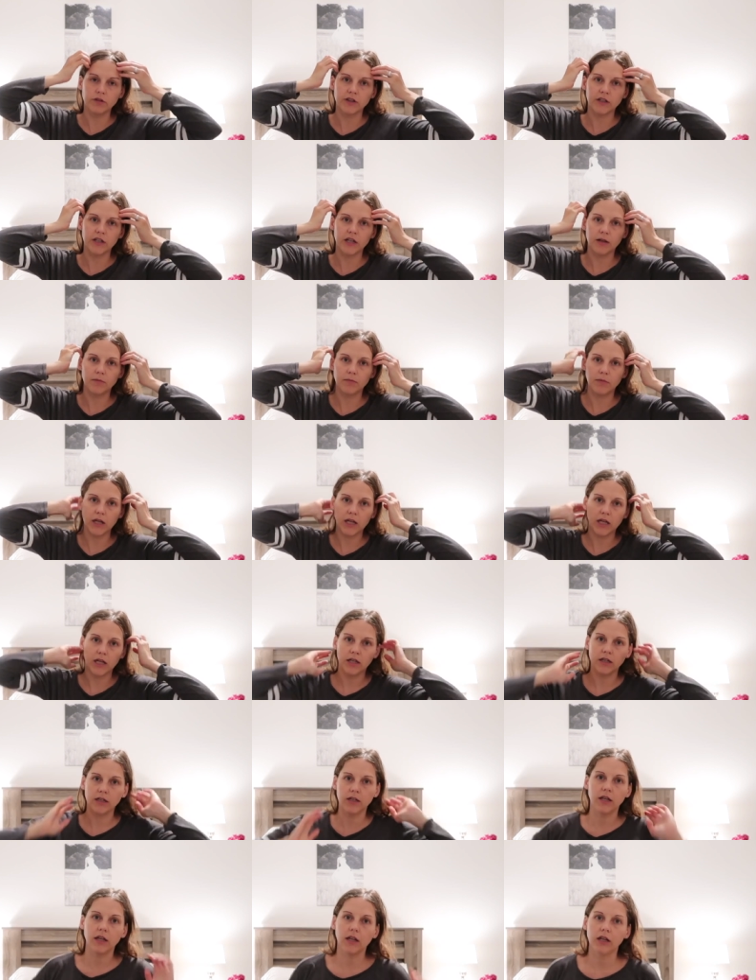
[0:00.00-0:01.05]
with them
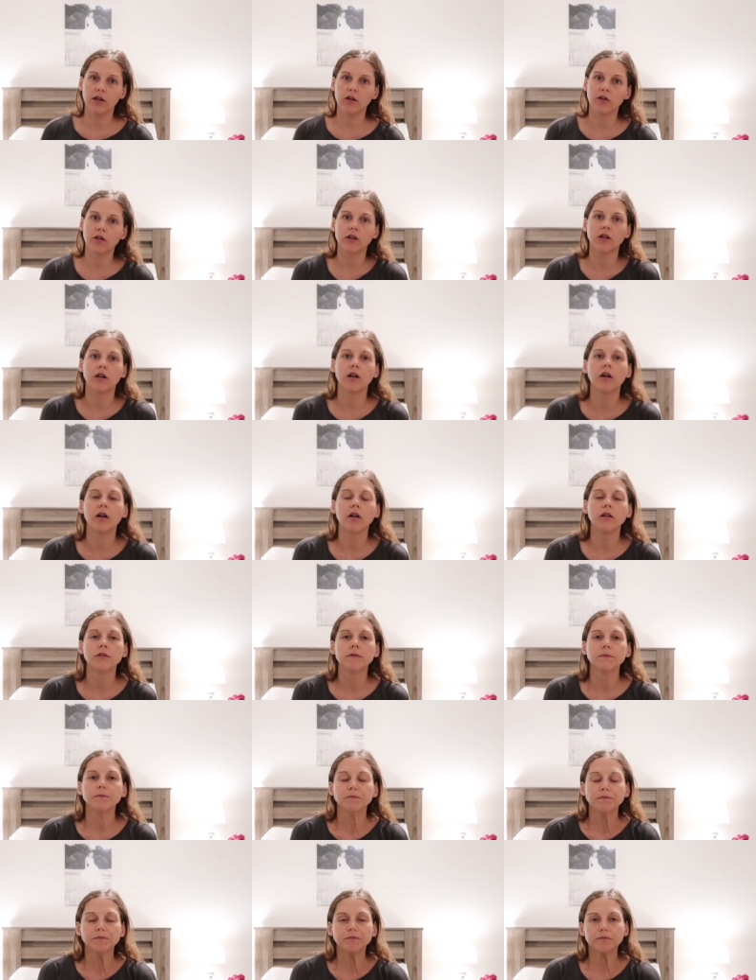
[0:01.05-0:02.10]
and they're gonna
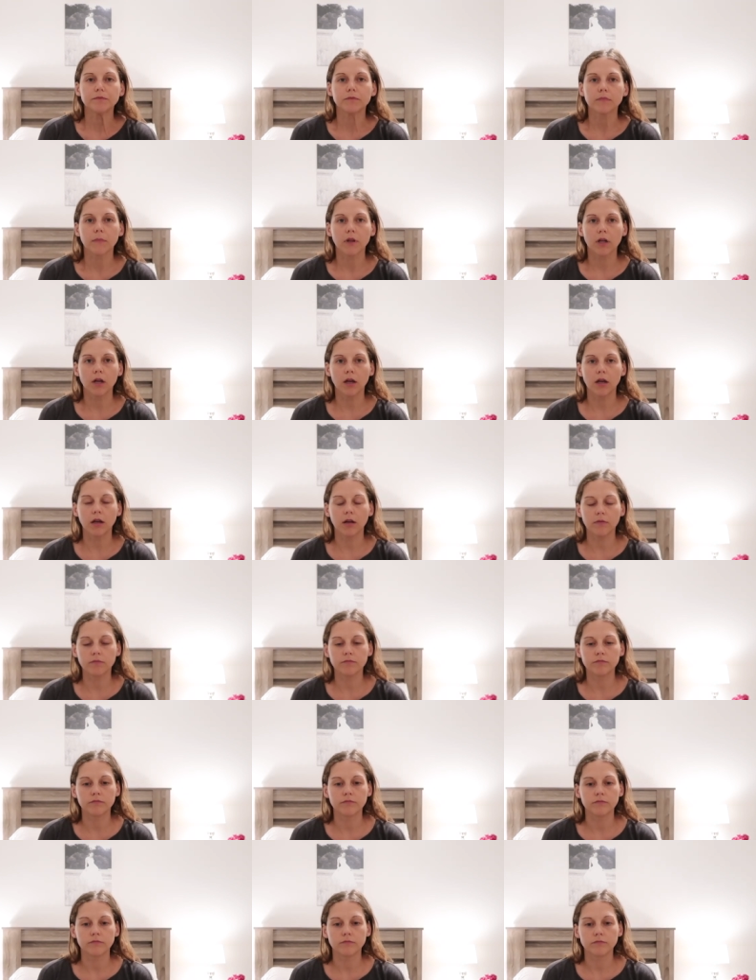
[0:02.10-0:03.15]

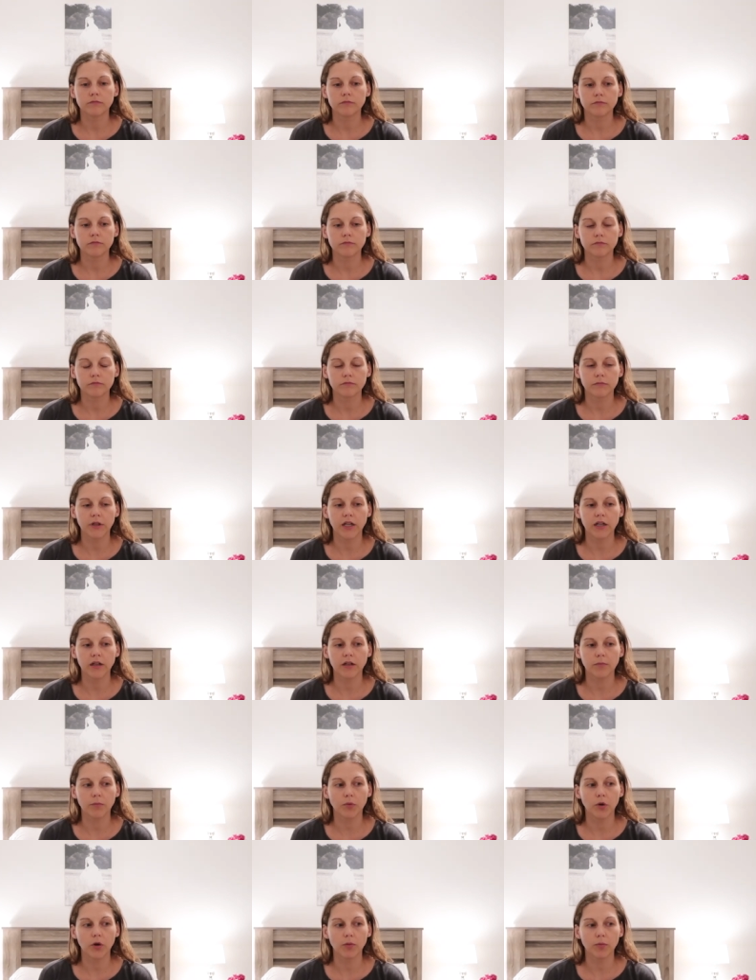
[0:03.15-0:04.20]
um, make an
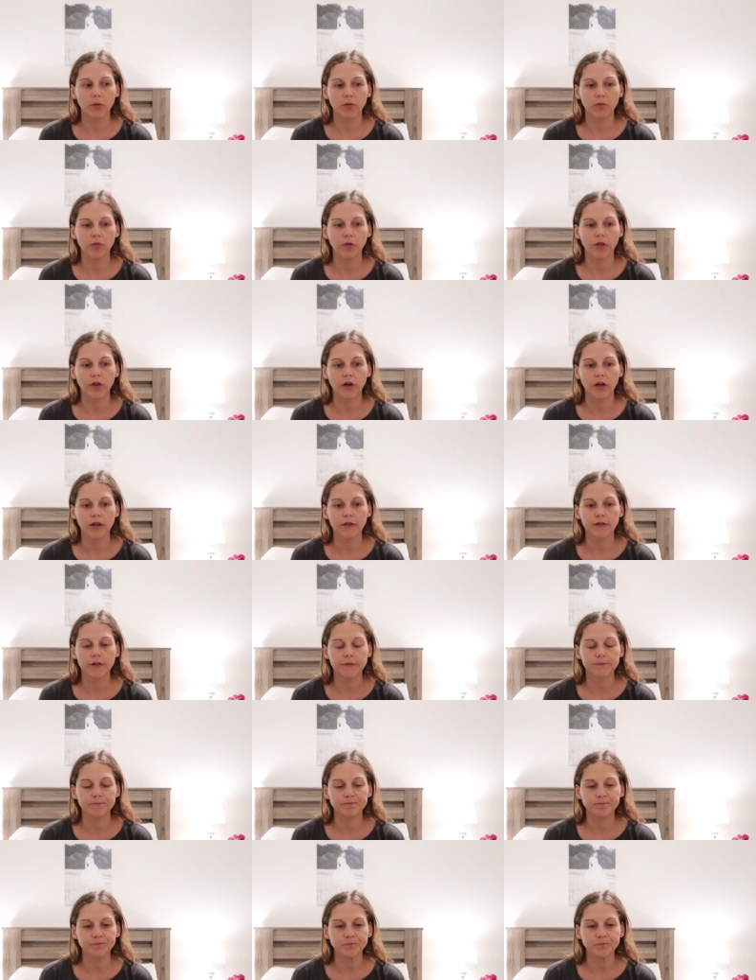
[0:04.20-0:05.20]
appointment with us